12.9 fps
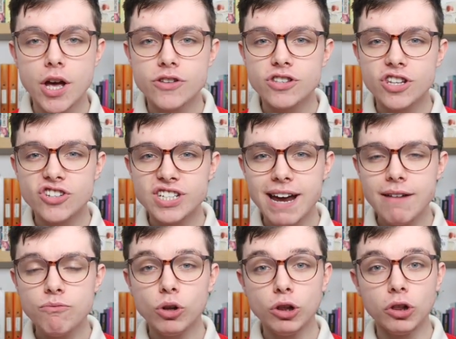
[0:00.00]
So the
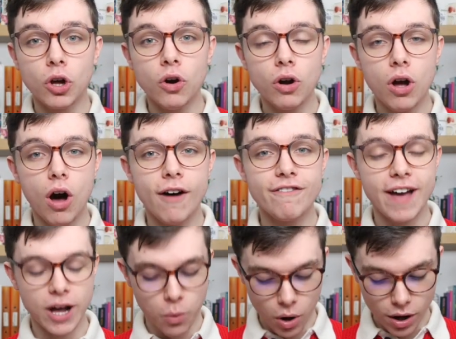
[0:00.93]
general look of
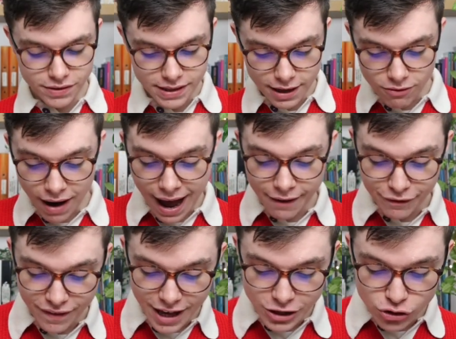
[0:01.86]
a quartic
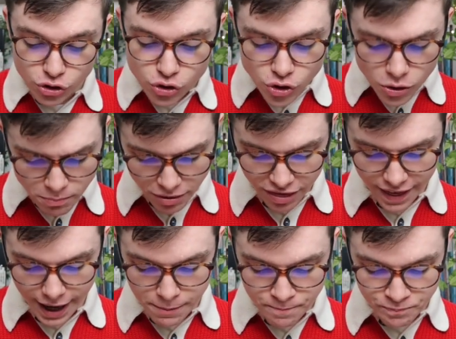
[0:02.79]
graph is
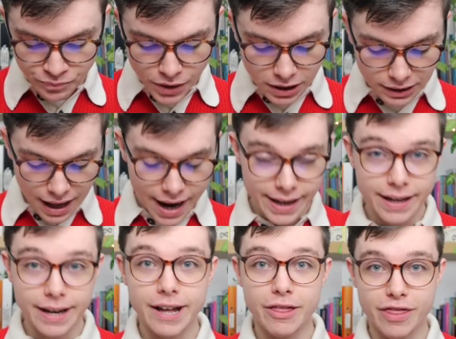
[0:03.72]
something
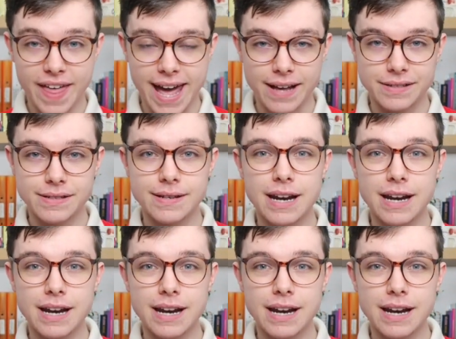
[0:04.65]
like this.